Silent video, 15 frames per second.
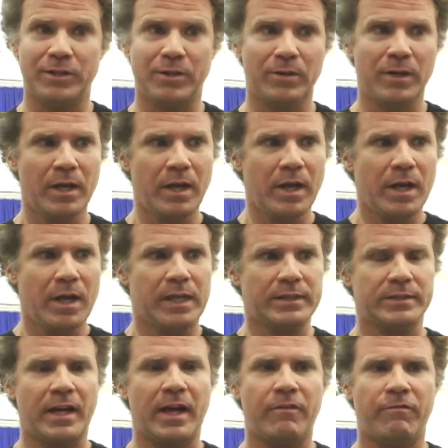So
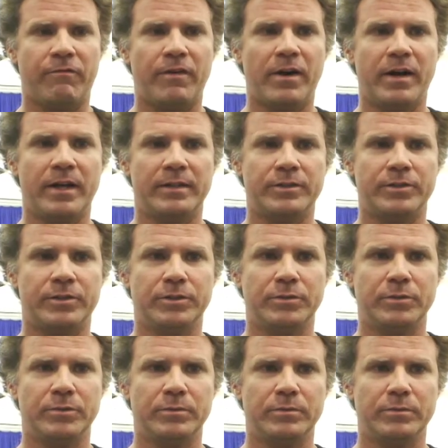it's kind of fun
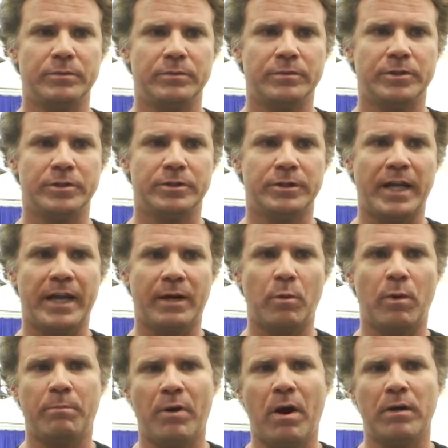to to take
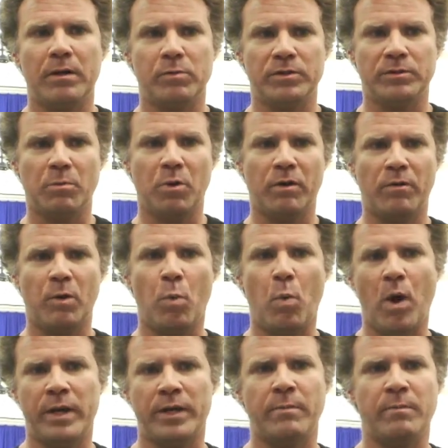what probably was more of a
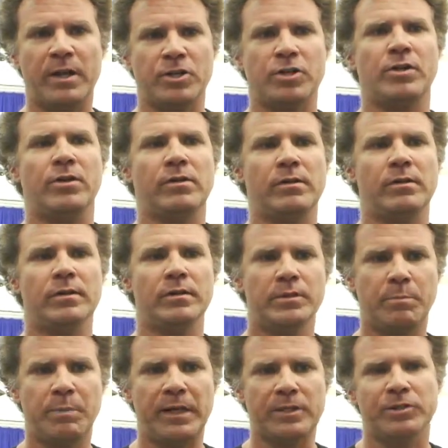one-dimensional
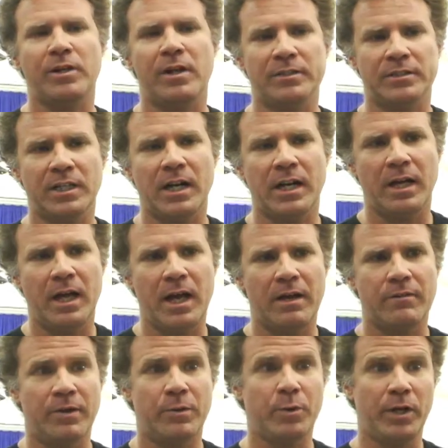depiction on Saturday Night
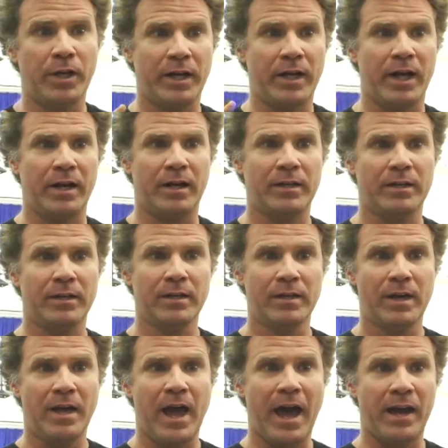Live and really kind of
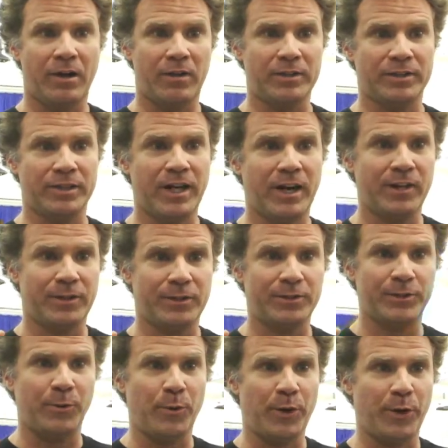add all these
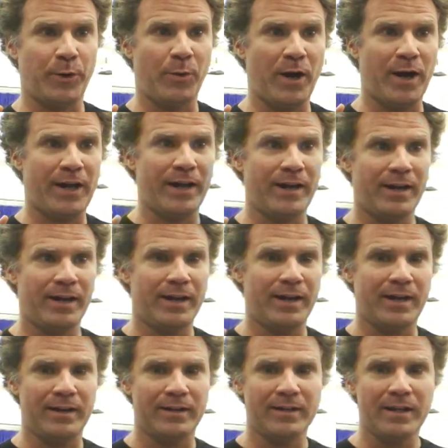colors in a weird way.
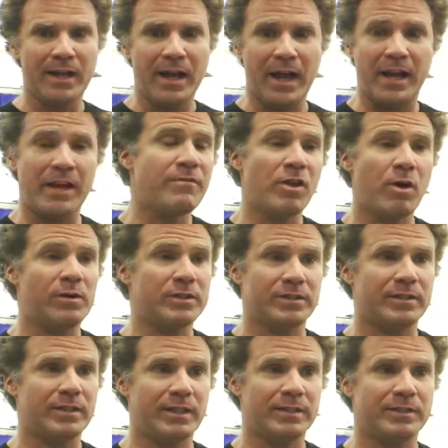Uh, and even though
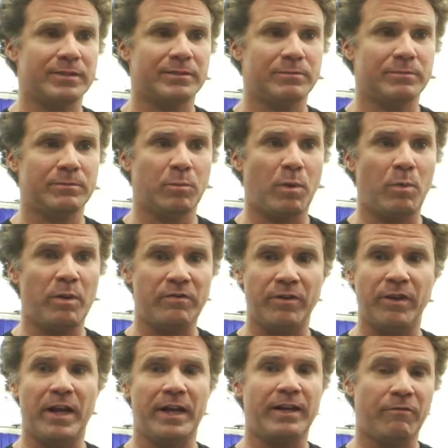it's it's what we
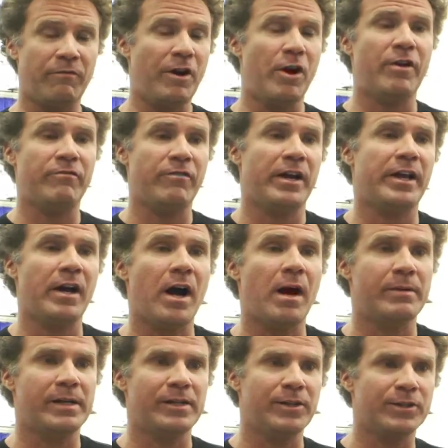feel like a very funny
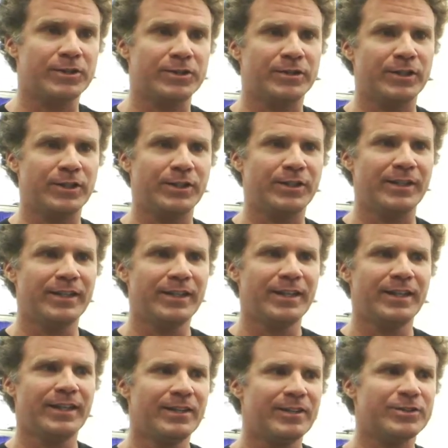comedy, there's still
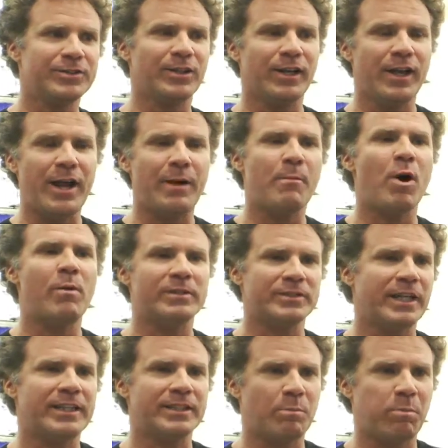there's still a lot of
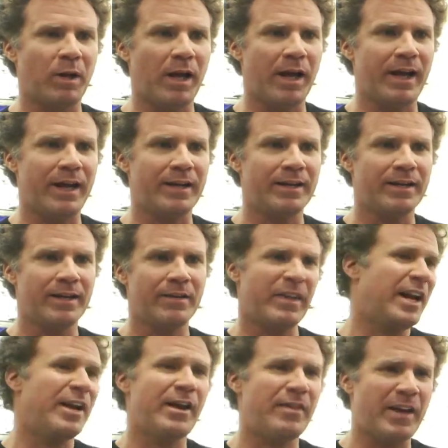moments I get to play
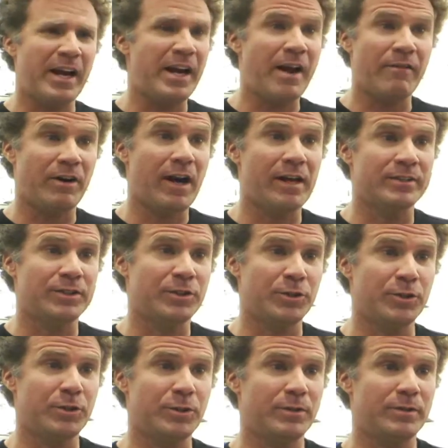that I, that I never got to
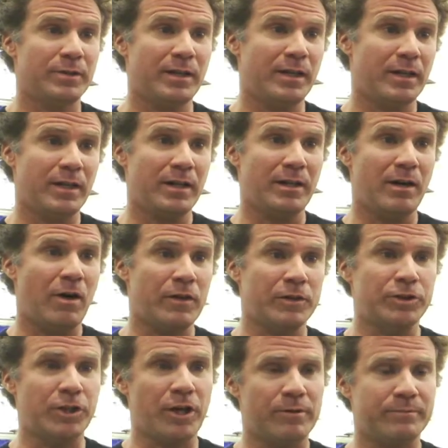do uh, on the
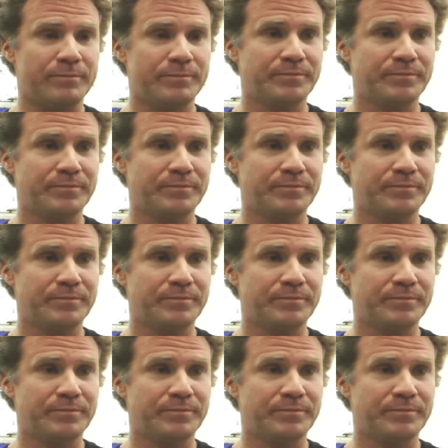show.